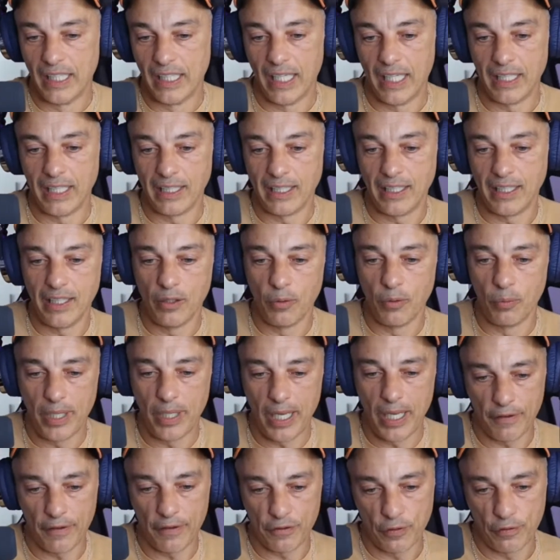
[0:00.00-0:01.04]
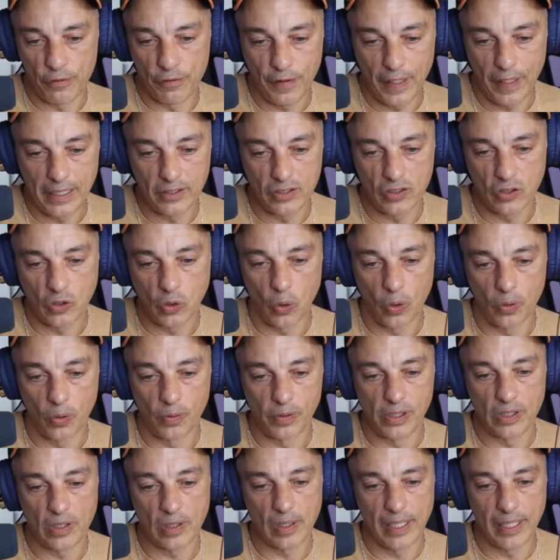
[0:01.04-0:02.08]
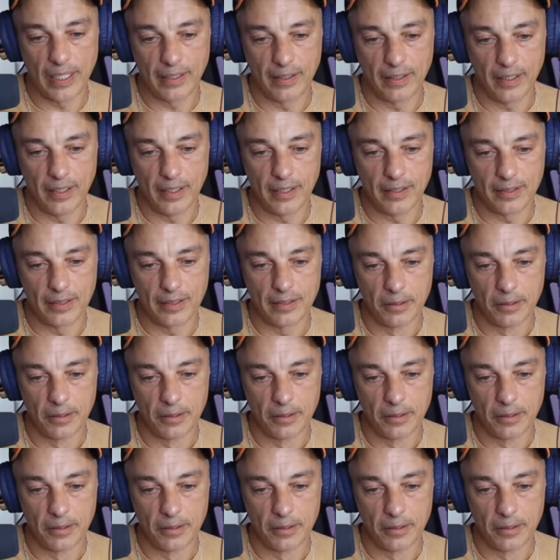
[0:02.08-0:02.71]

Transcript: And here we have to face stories like this.